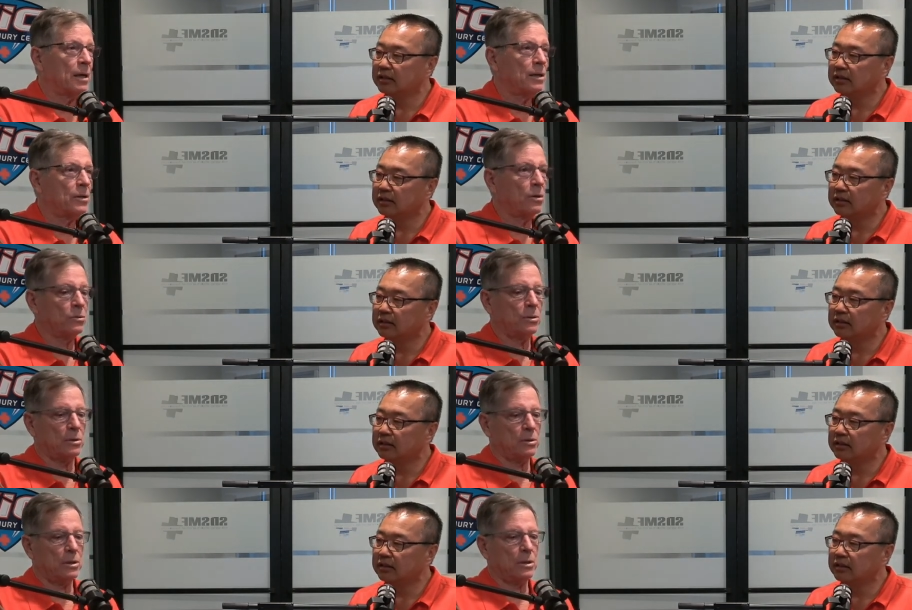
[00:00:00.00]
Speaker 1: you know,
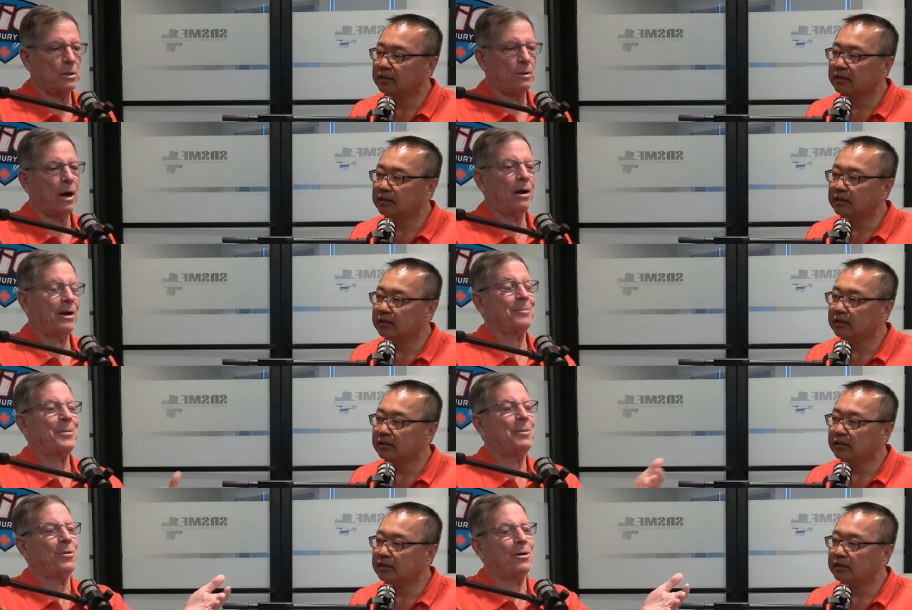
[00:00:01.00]
uh,
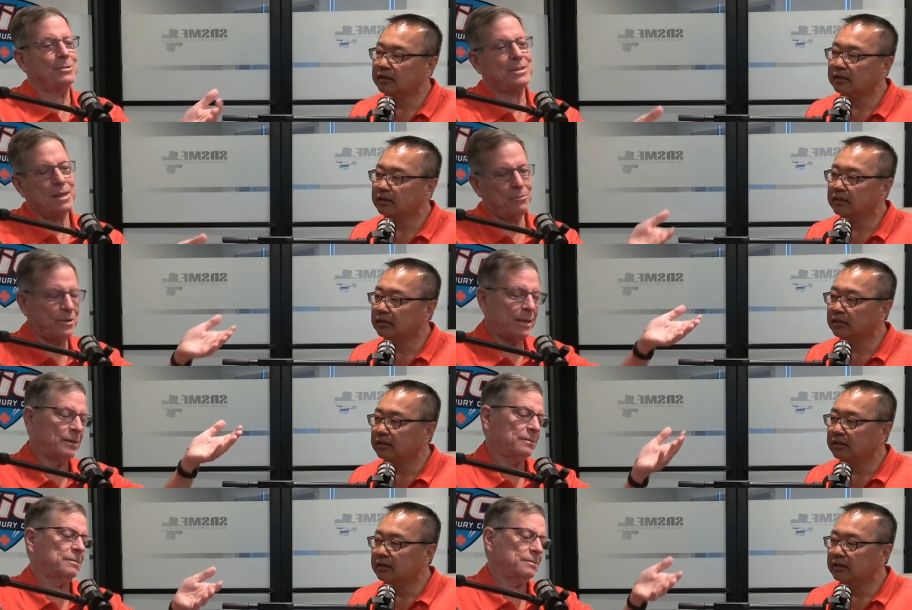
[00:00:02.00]
people always say when
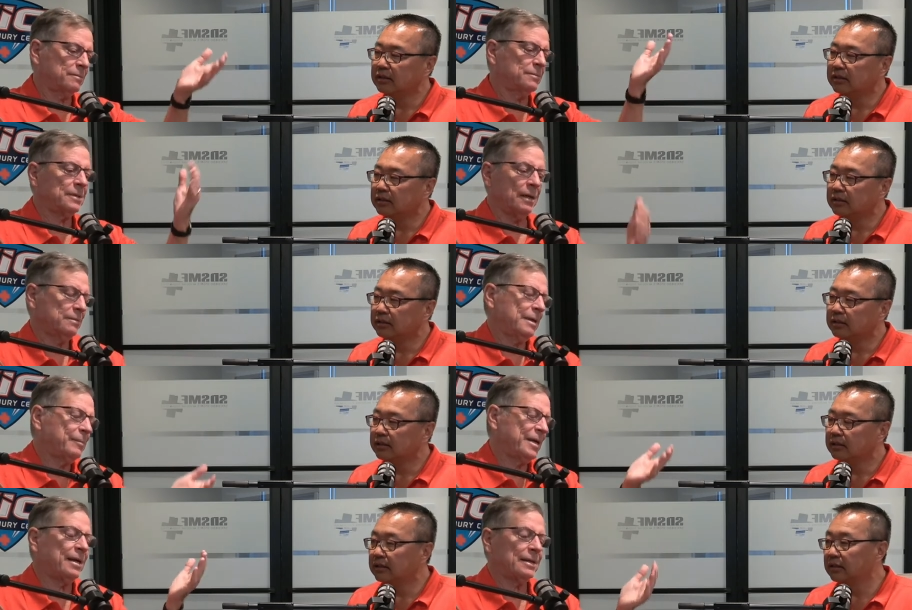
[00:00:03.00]
they, um, I
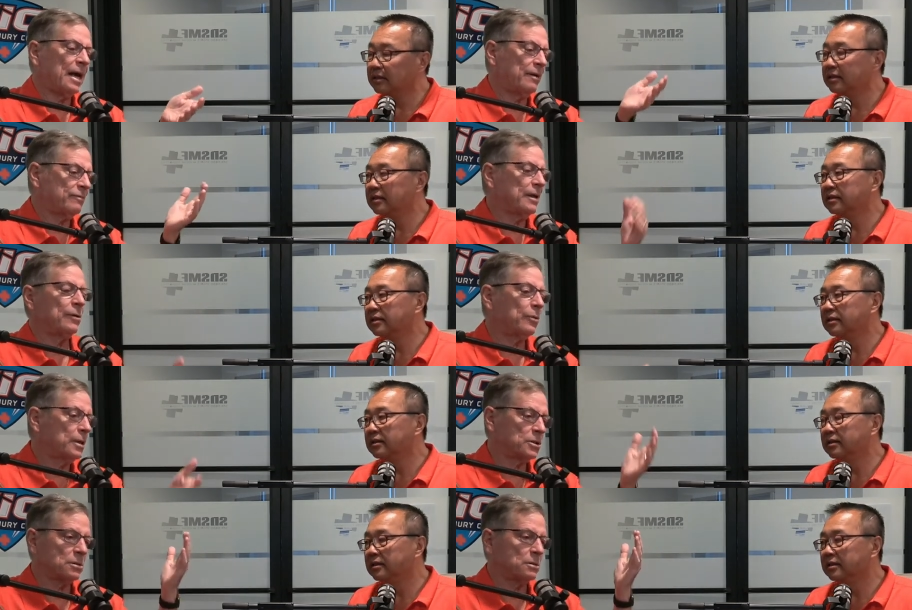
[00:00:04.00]
mean, I laugh, let
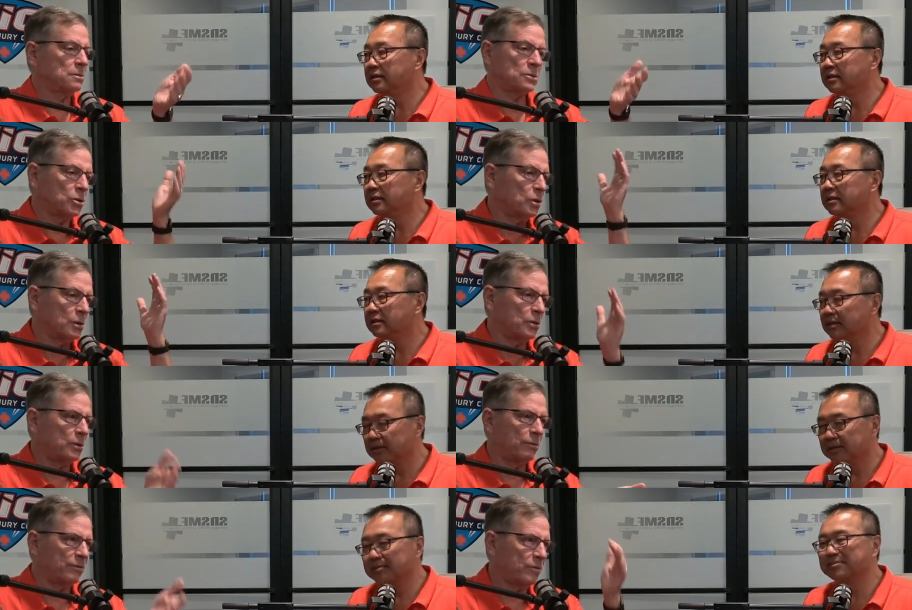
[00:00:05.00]
Russ cook. You
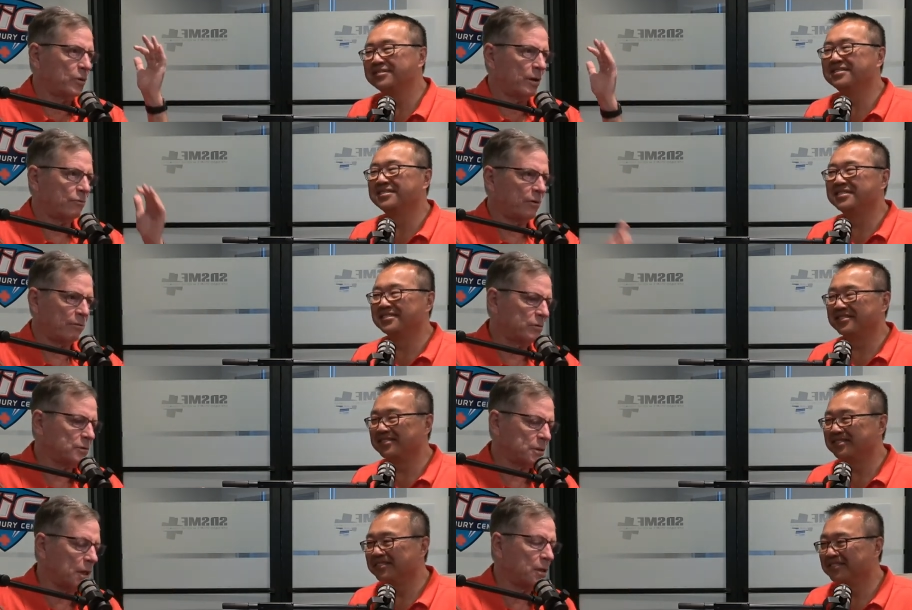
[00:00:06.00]
know, we've heard that forever and
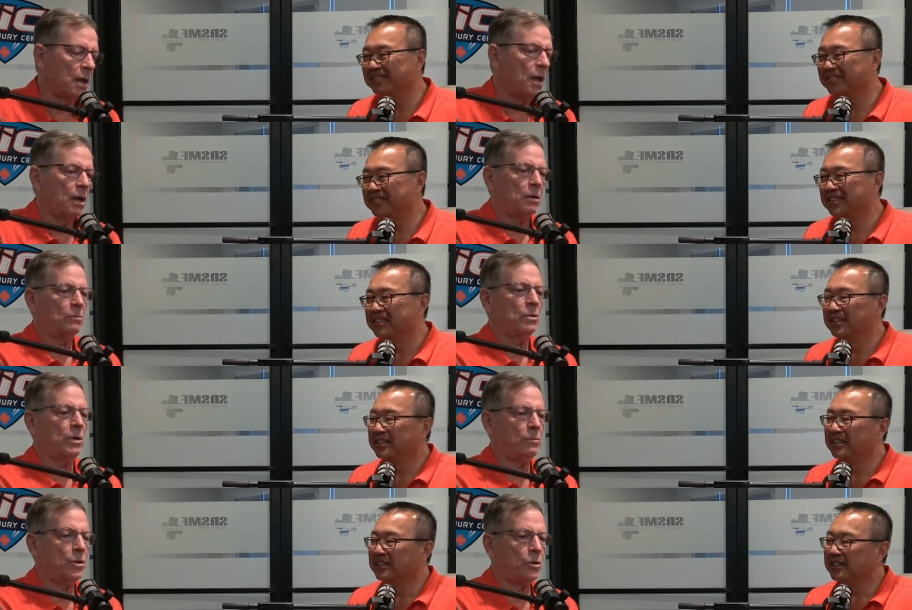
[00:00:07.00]
so.
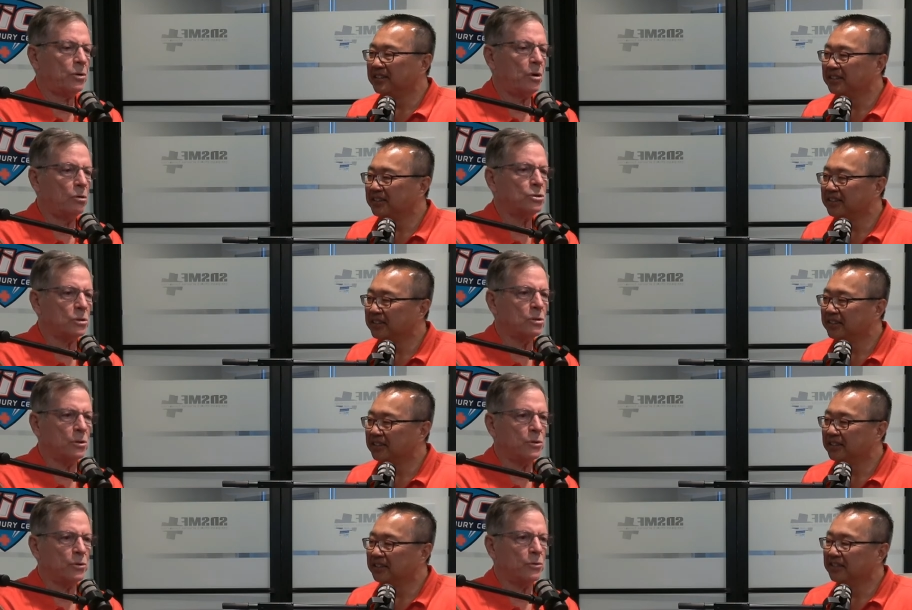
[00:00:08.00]
When, when you're coaching
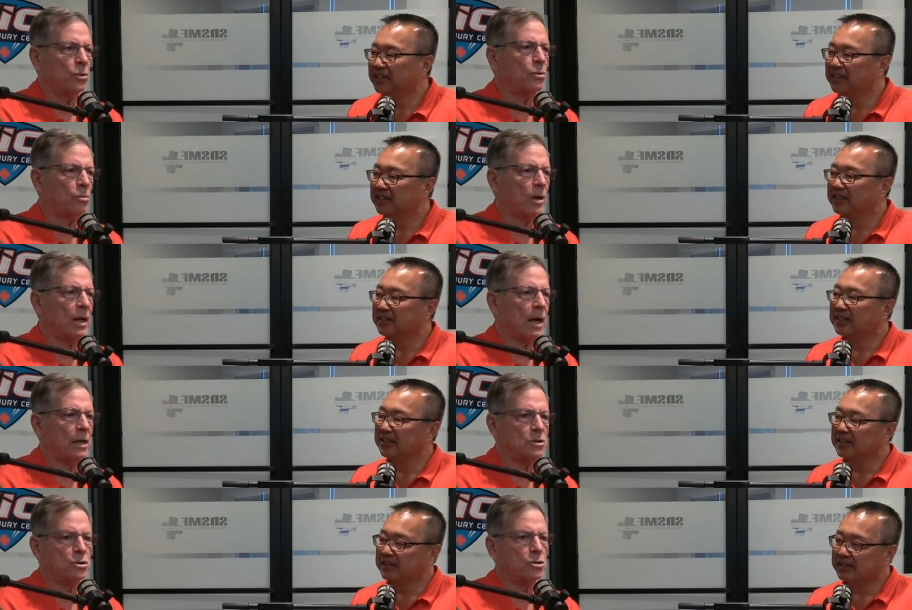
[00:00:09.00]
good, you're doing what
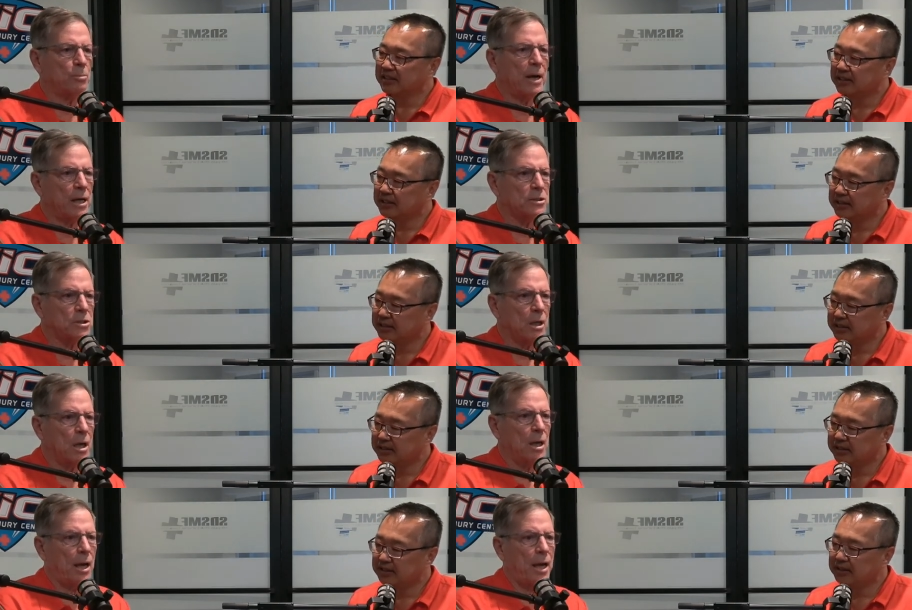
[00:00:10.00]
guys do best,
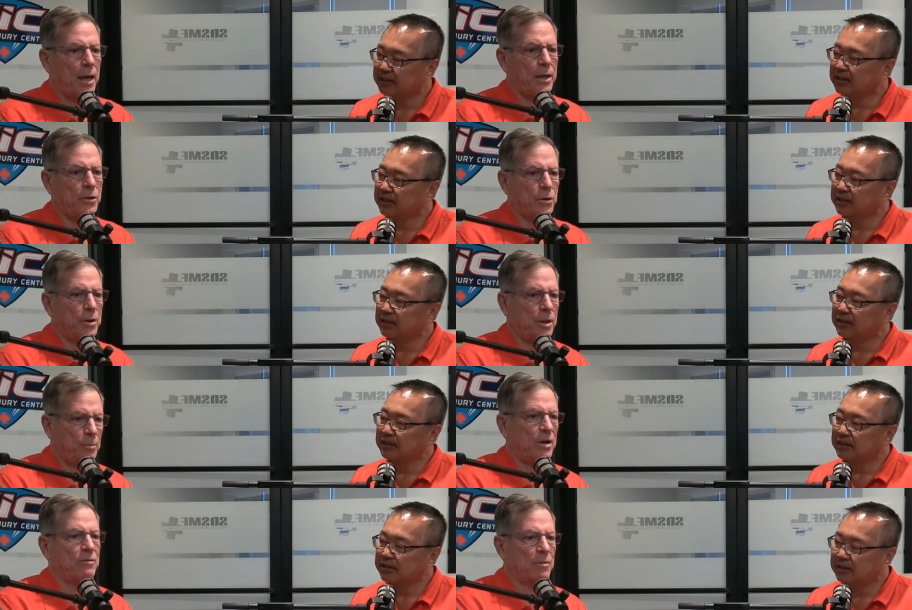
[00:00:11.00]
and you
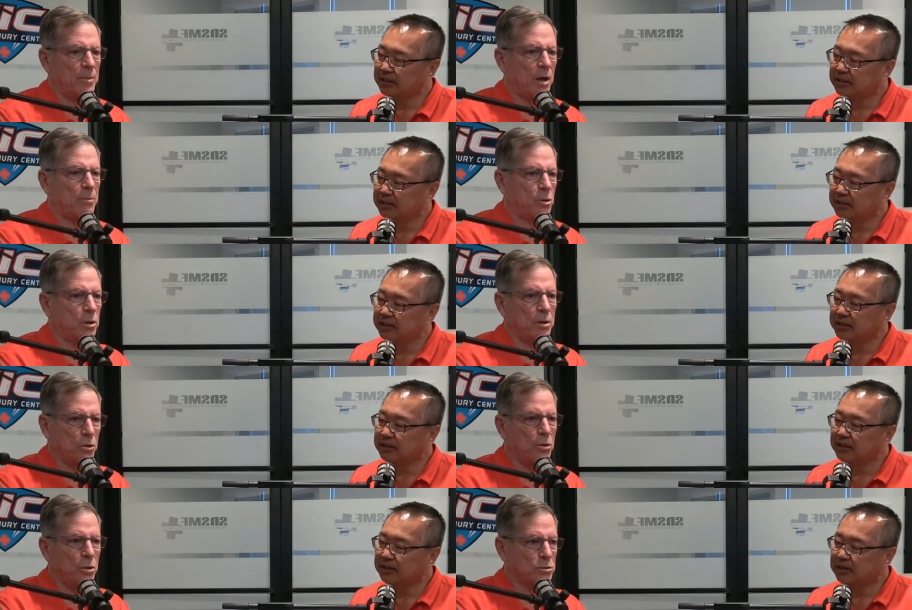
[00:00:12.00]
keep giving them the opportunity to
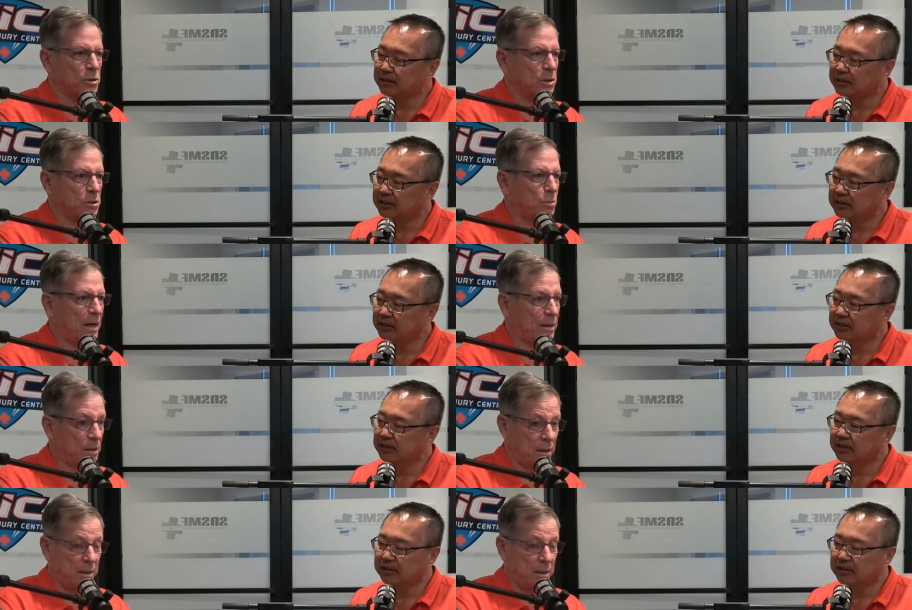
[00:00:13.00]
do those things. Well